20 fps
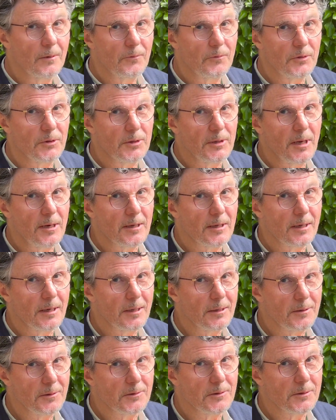For the
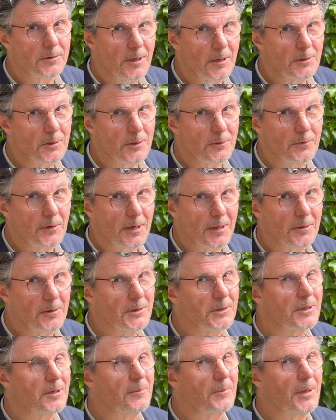dedicated Semensophile,
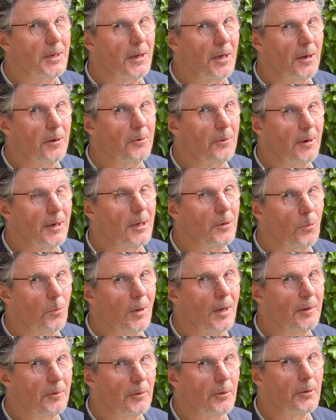this can mean only
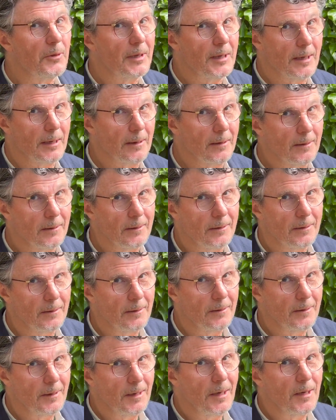one thing.
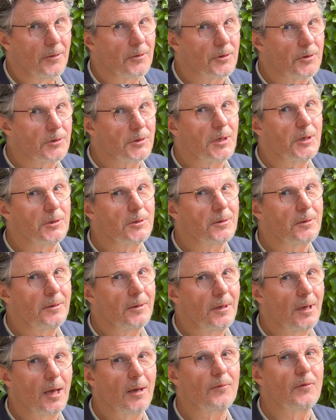The season
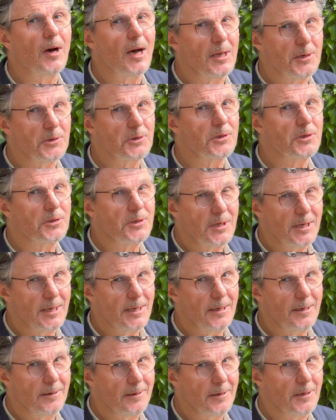of iced
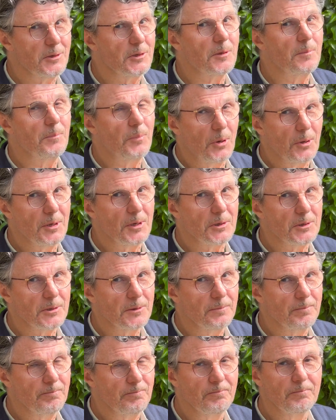tea is upon us.
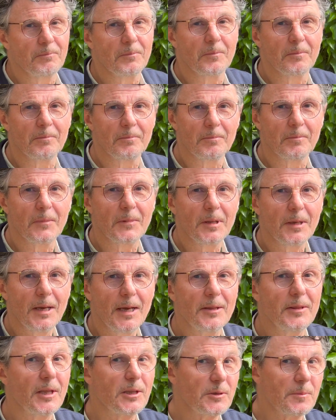
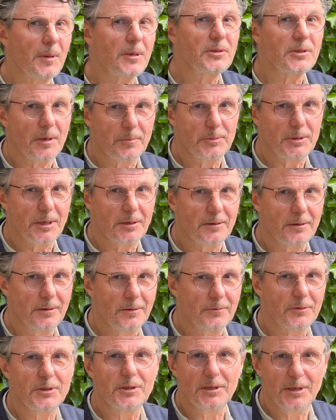And that's my subject
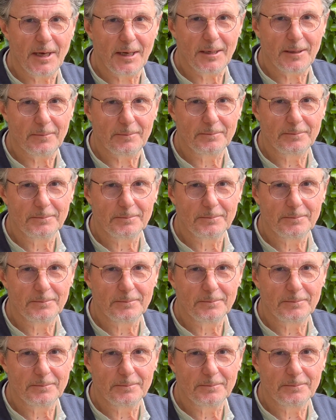for today.